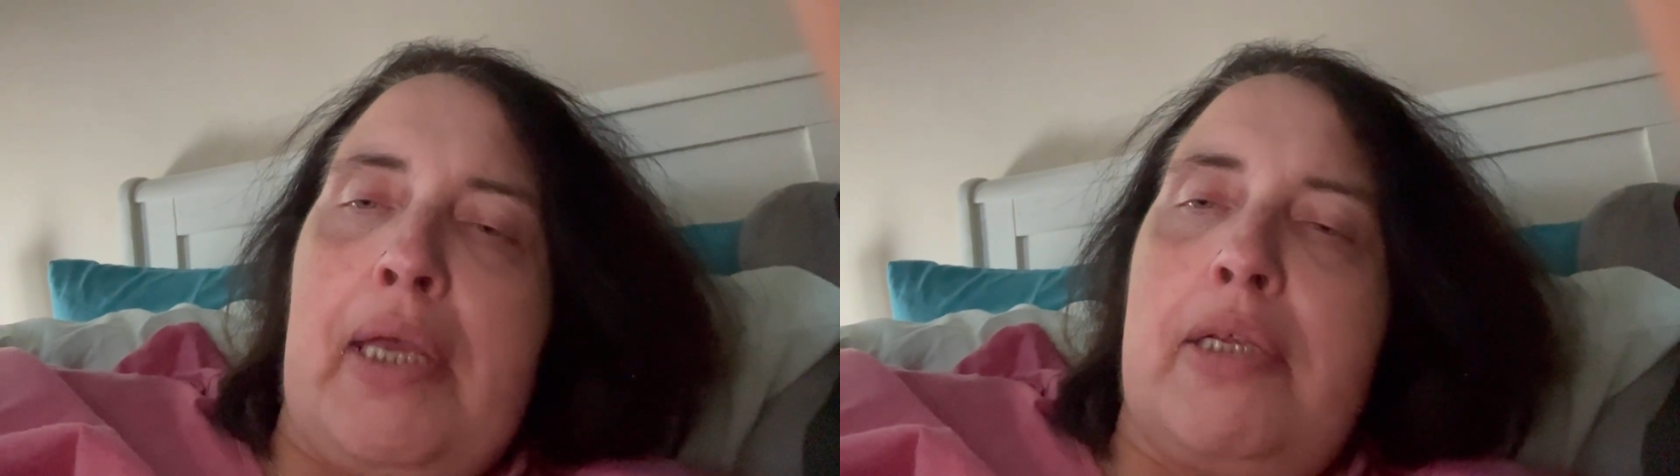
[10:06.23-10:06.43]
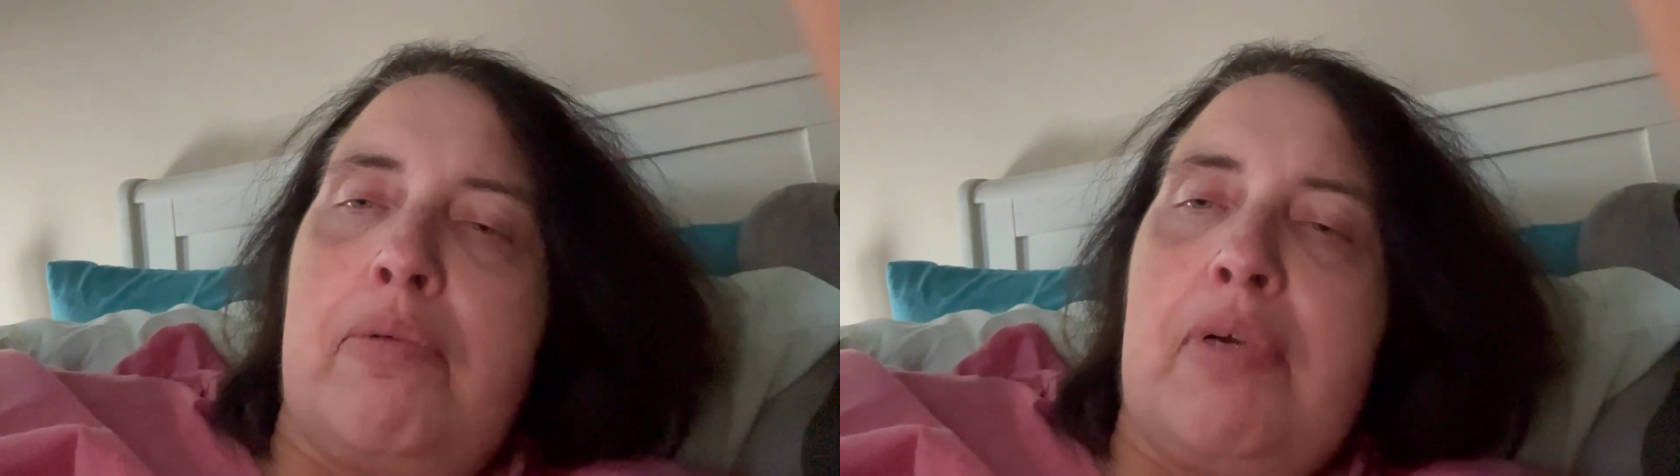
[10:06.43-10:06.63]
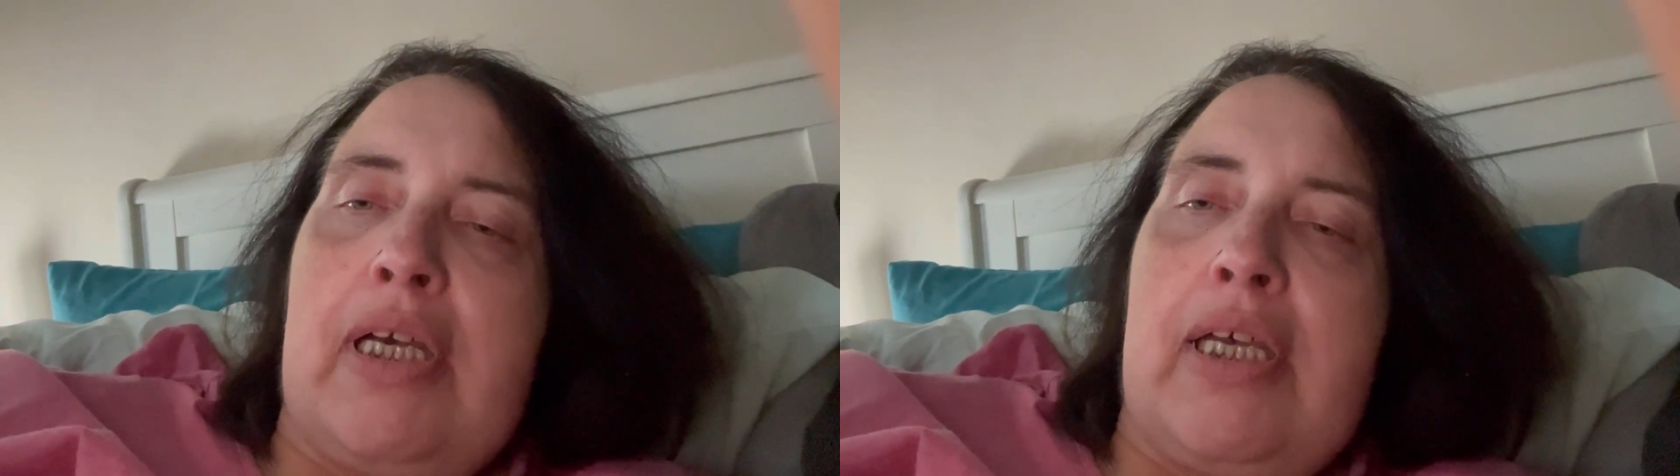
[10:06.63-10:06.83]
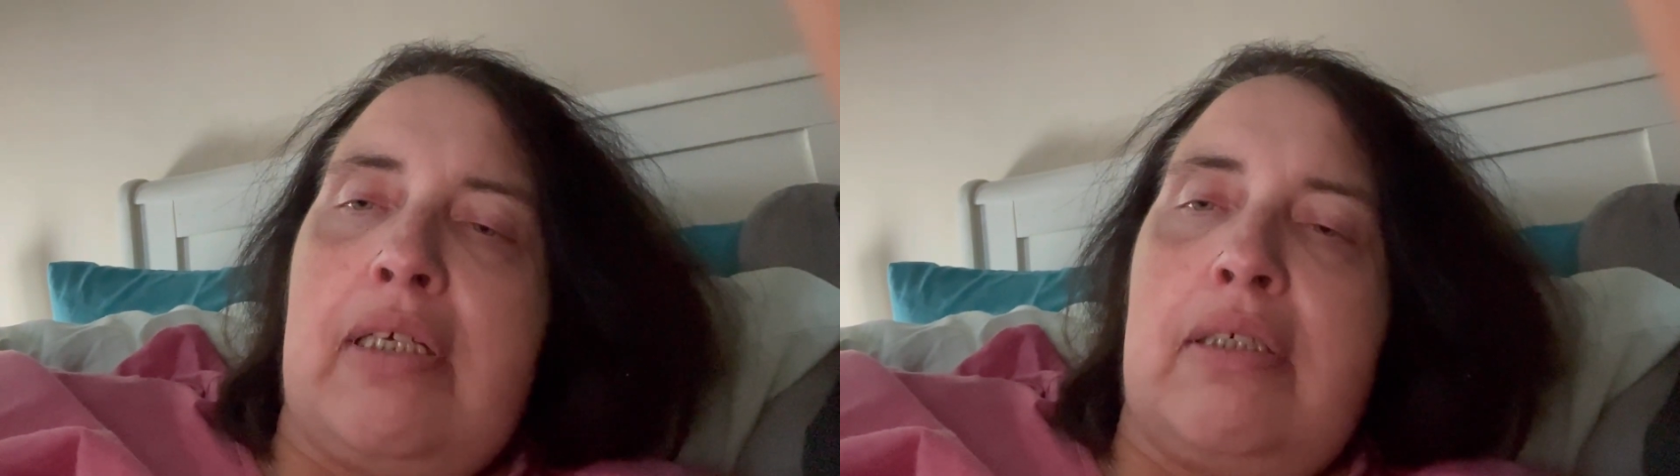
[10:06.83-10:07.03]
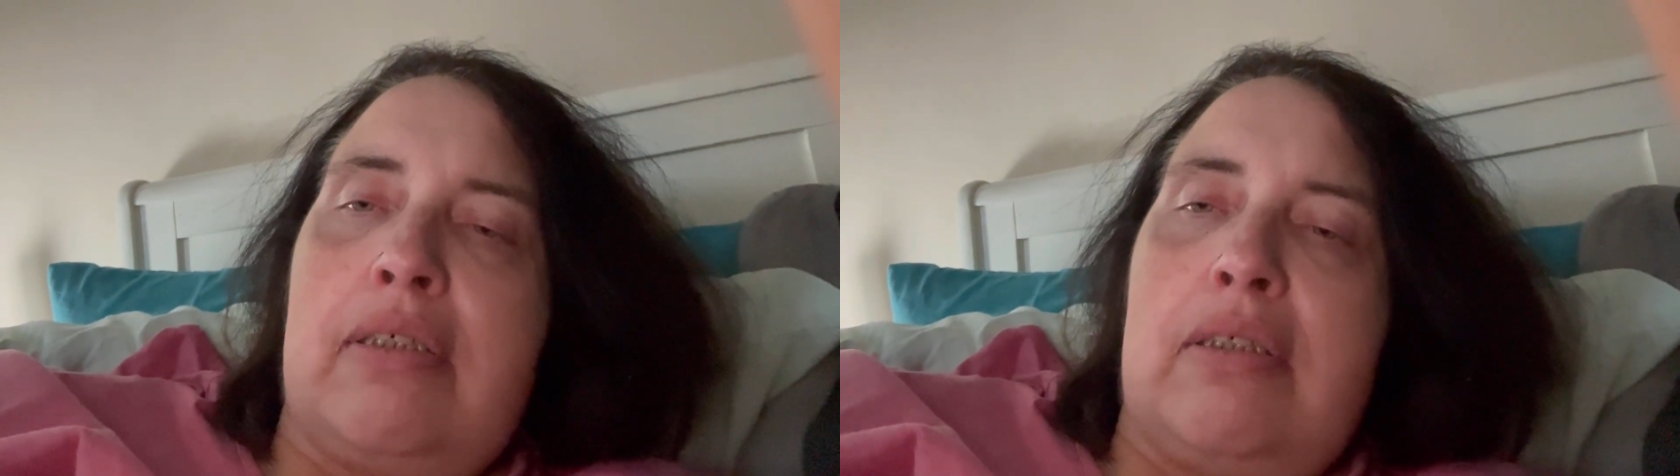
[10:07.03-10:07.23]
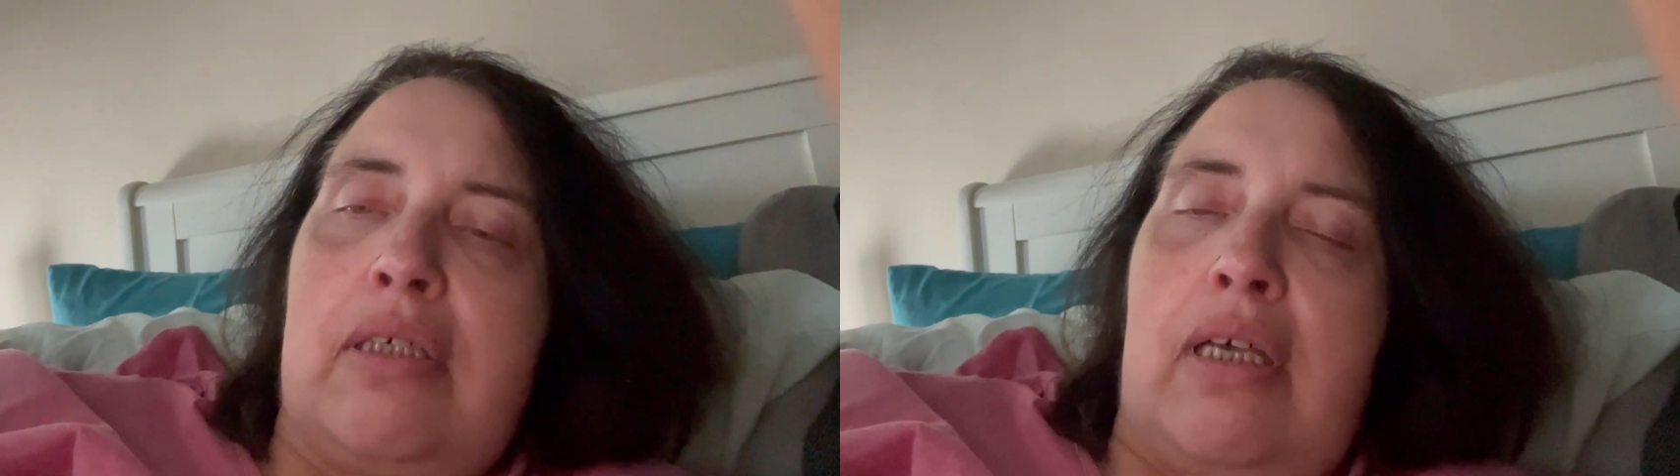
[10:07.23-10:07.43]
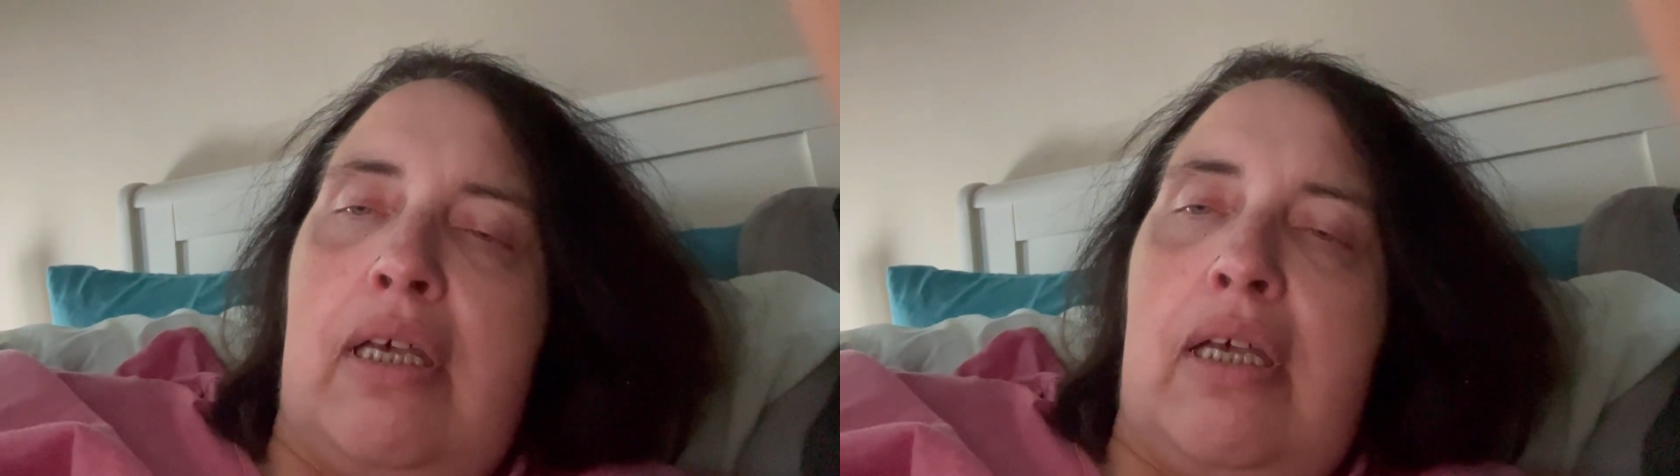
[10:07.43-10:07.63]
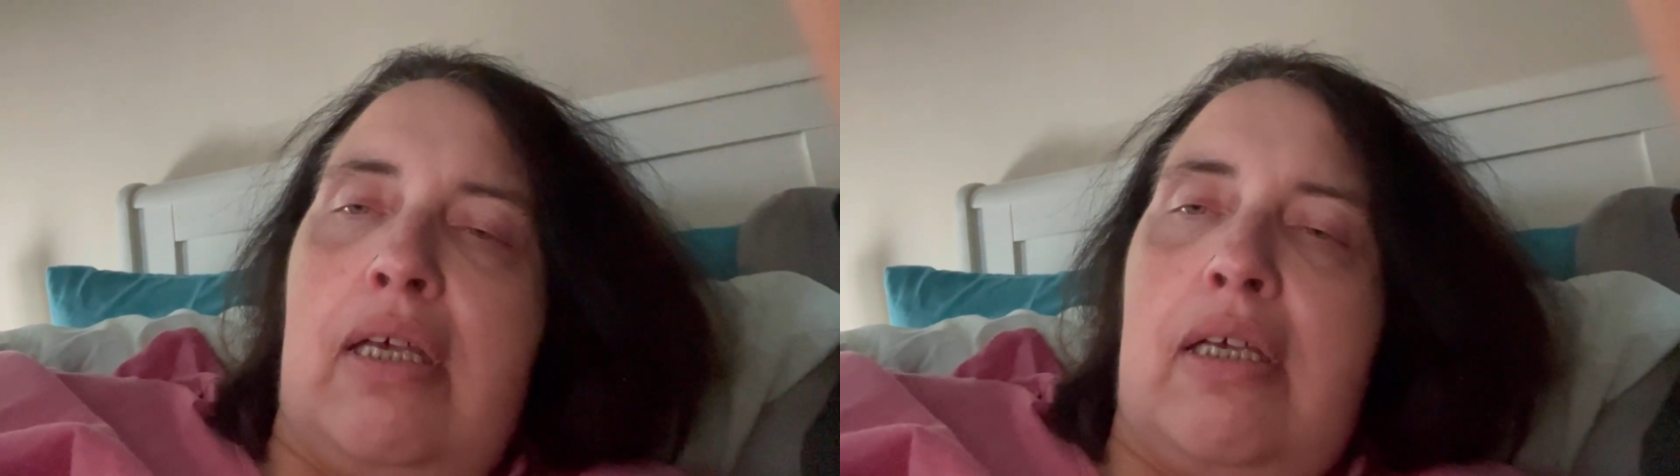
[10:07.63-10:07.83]
Anyway,
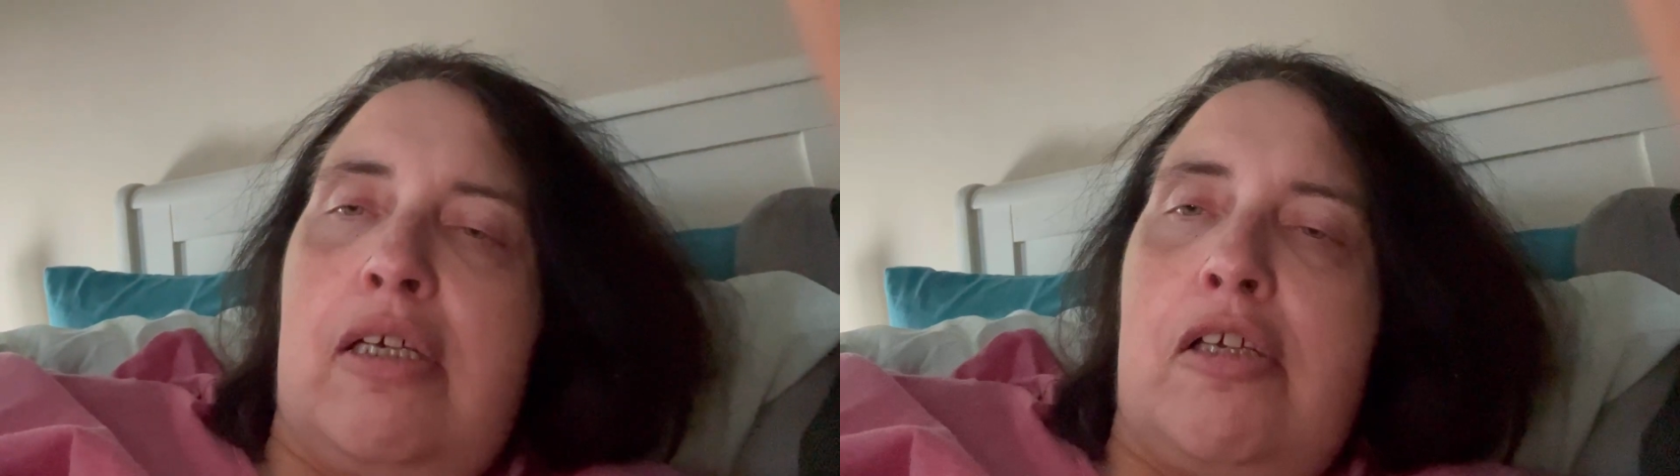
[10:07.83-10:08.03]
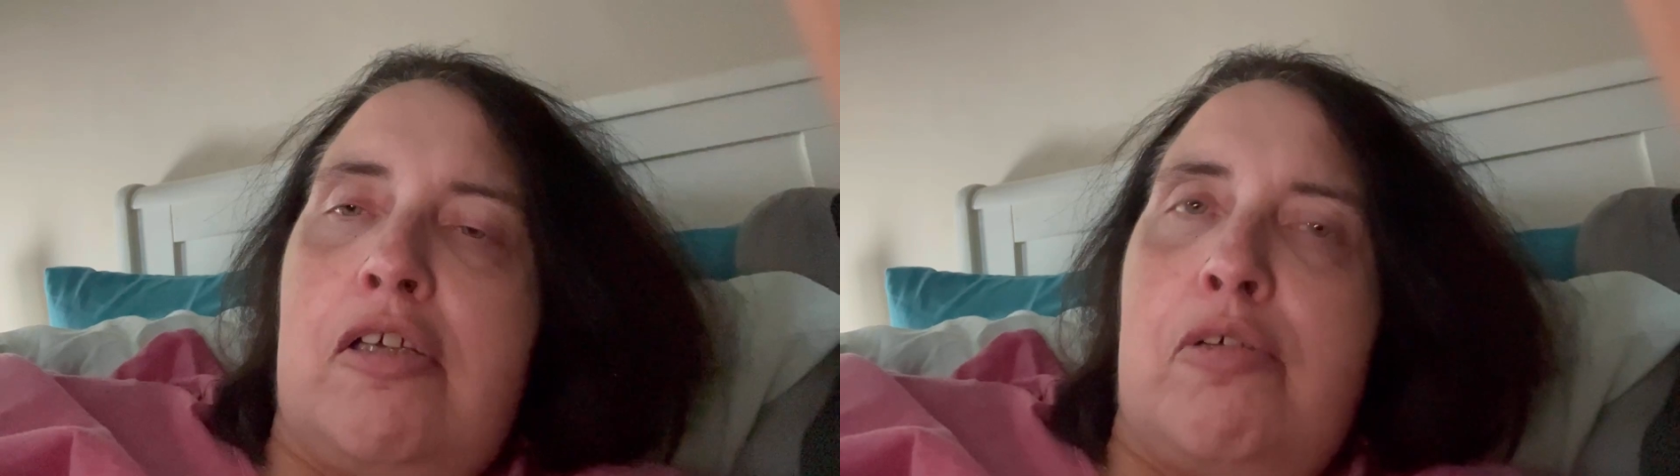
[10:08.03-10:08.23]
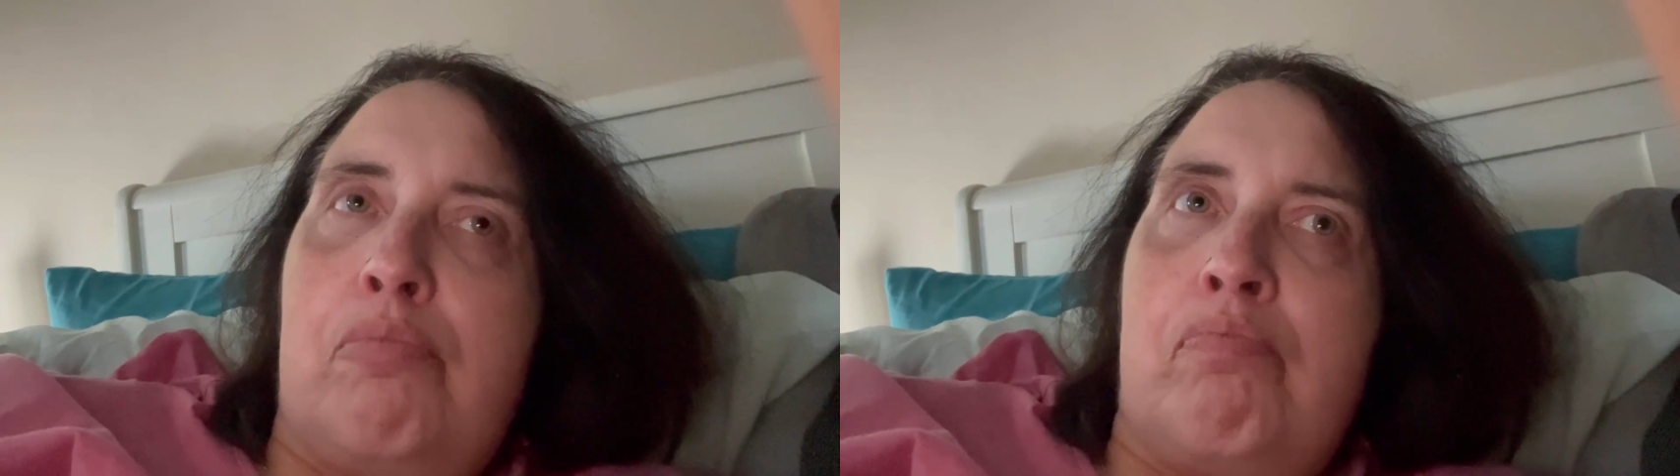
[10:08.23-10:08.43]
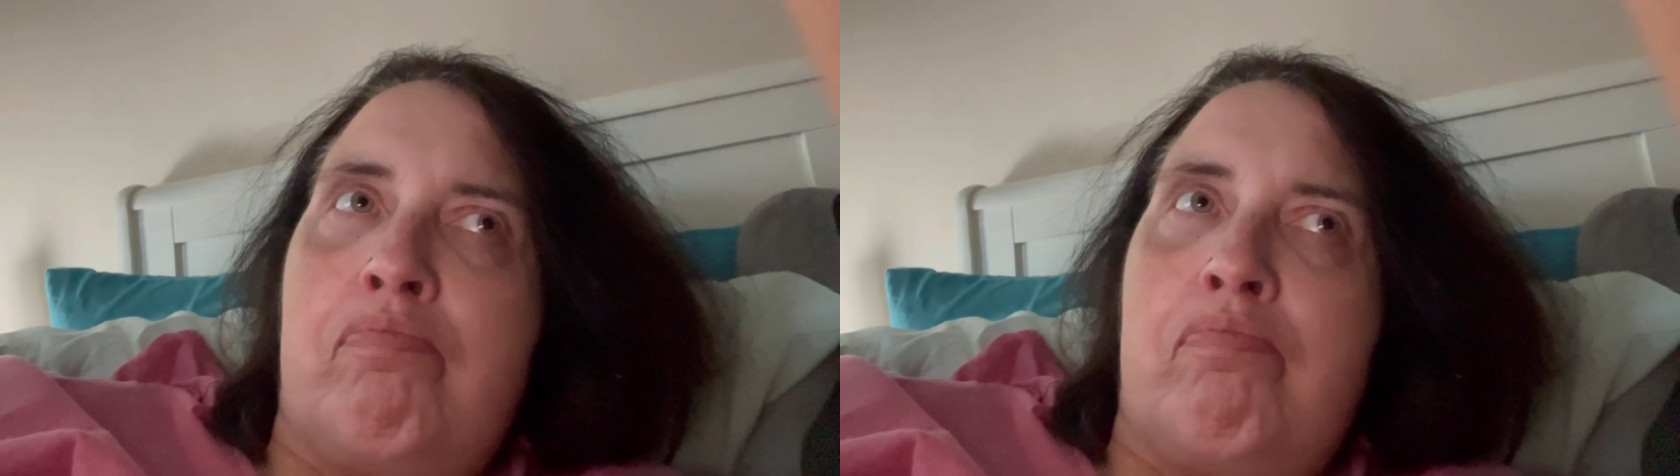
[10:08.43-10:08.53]
I've